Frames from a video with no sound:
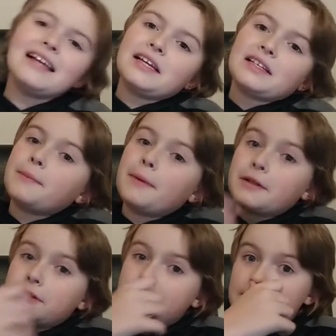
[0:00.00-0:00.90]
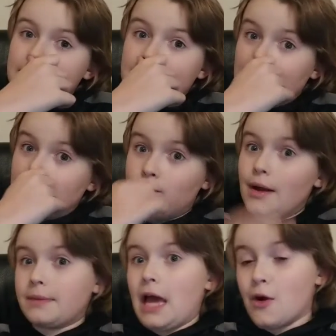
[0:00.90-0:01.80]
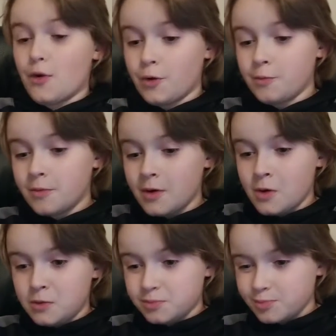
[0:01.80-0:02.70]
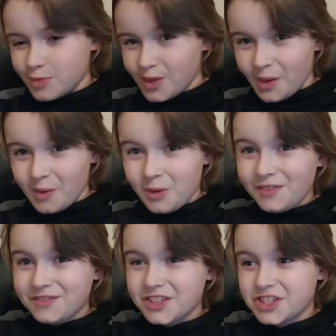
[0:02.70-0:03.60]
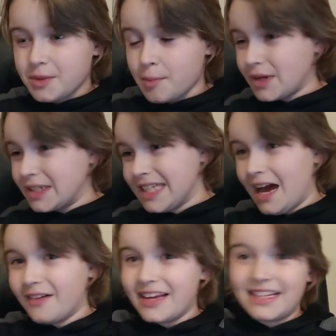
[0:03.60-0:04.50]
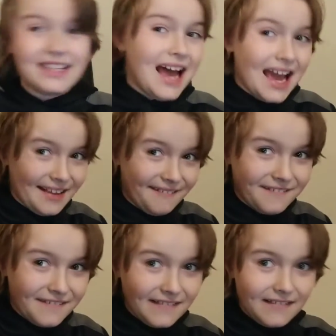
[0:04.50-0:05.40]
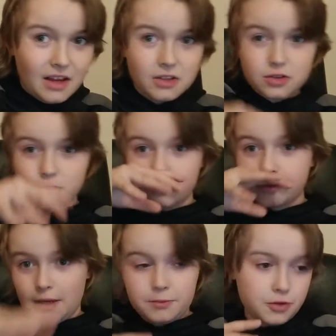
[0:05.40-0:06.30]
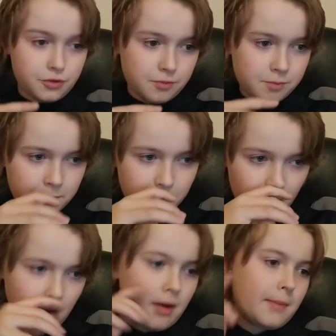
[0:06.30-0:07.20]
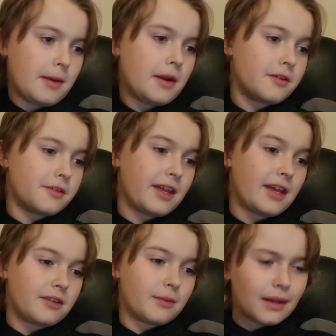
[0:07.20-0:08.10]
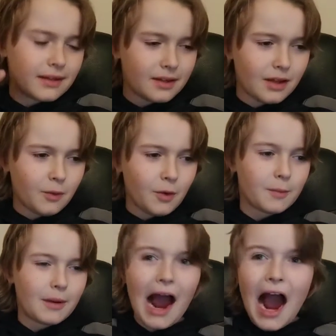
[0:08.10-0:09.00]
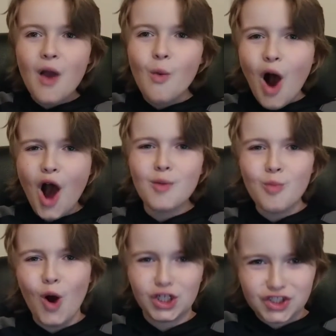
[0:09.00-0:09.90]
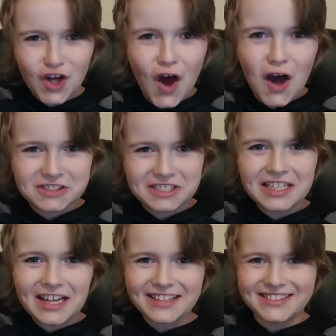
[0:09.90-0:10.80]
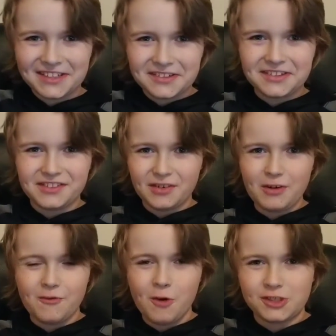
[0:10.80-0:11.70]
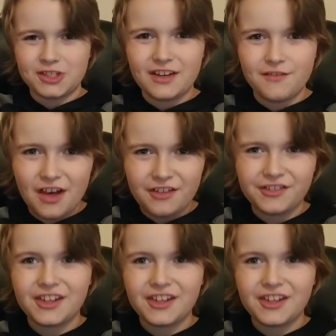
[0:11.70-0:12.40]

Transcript: Compared to the scene in the reptile room, and Olaf legit brings out a knife to stop children. Alright, but another thing is, this might sound like weird, but I want more songs in a series of unfortunate events.